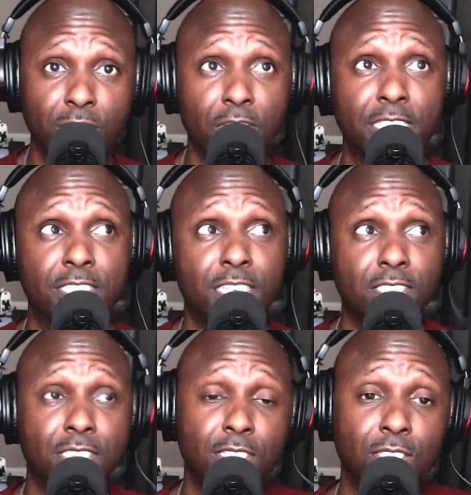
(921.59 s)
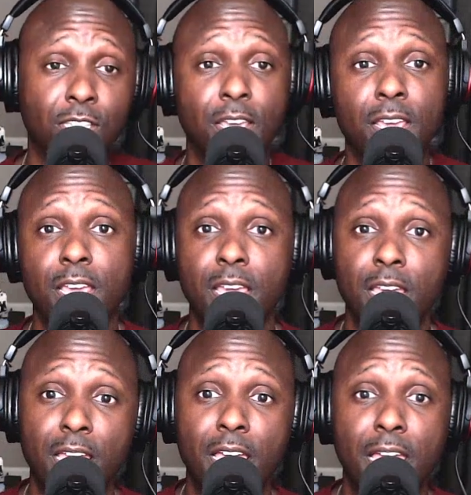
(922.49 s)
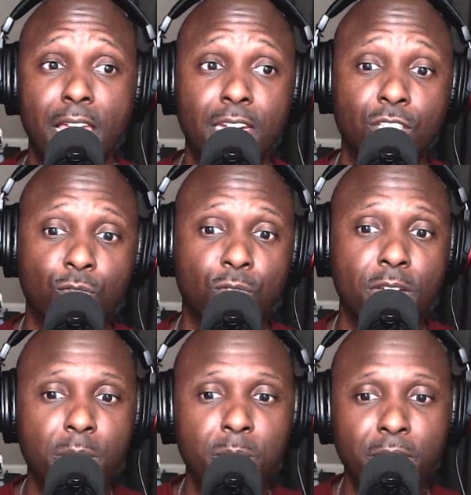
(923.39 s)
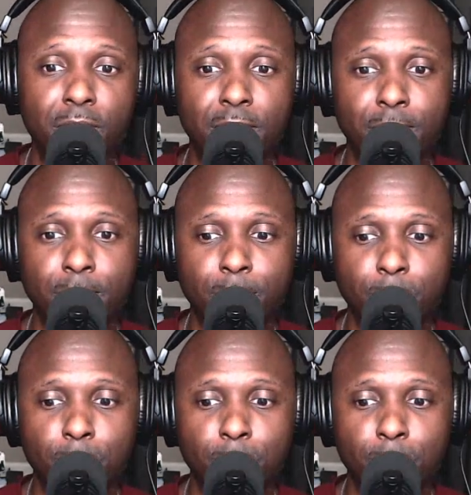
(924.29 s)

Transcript: existence. And it's funny because